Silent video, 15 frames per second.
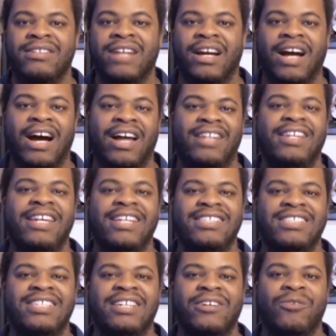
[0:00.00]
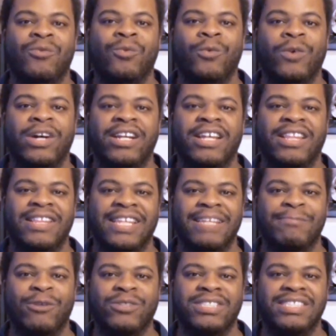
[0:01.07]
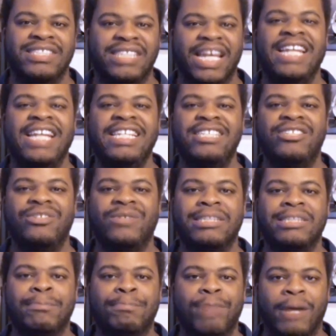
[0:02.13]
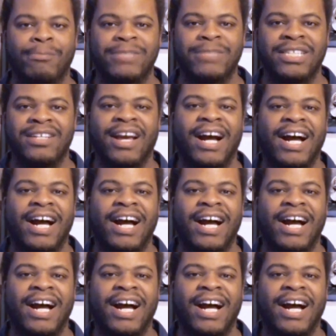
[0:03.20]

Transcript: Ali took one of the most dangerous bumps